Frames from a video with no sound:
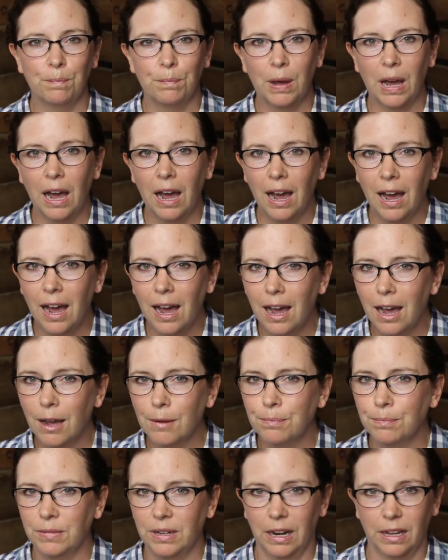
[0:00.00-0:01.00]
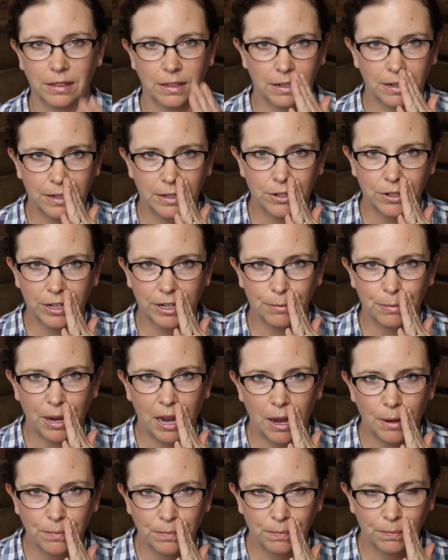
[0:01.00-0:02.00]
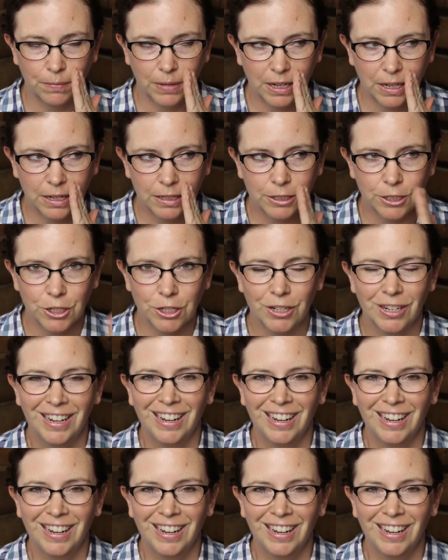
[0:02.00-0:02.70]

pop, not that I drink pop much,